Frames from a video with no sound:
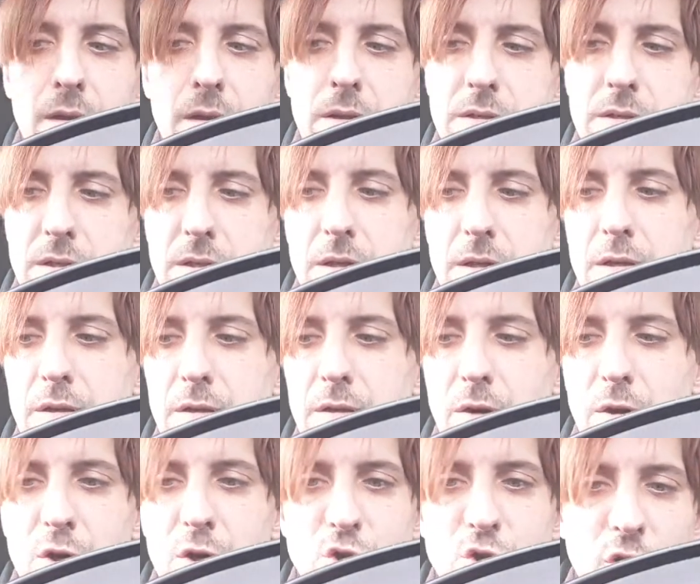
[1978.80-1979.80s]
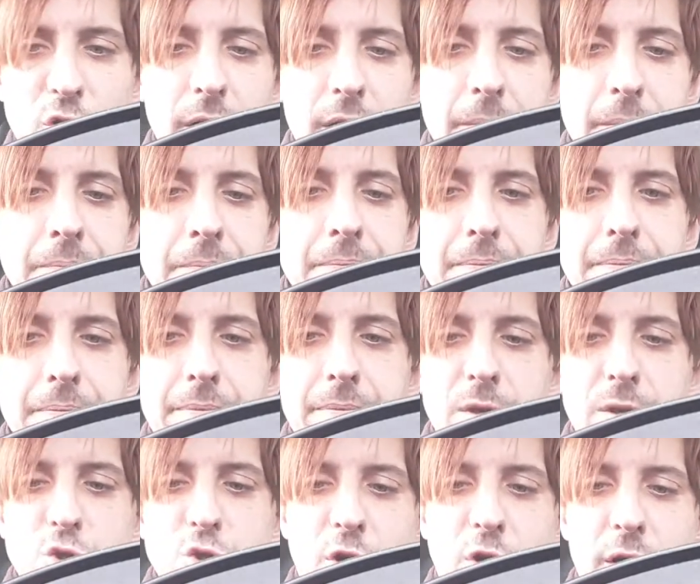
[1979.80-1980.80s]
So you've got to try them.
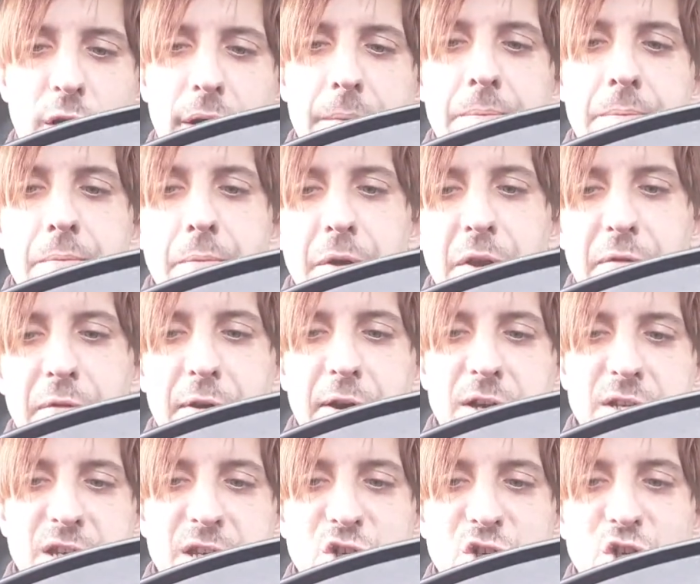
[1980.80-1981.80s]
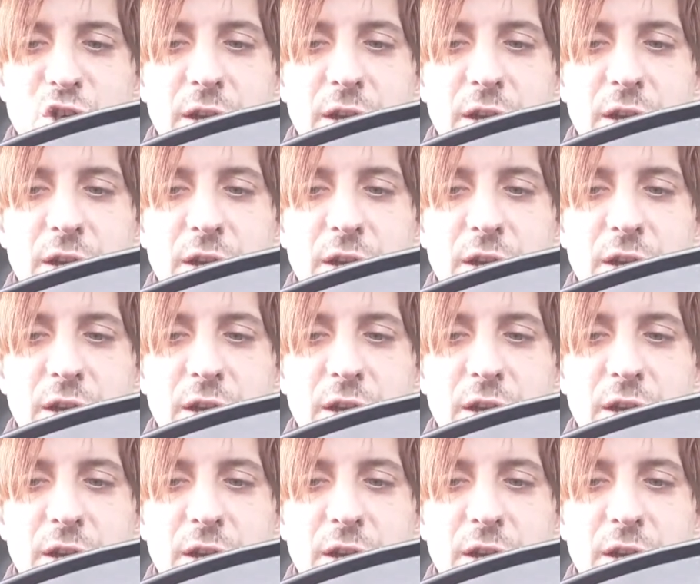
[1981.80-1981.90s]
When you realise they're shit,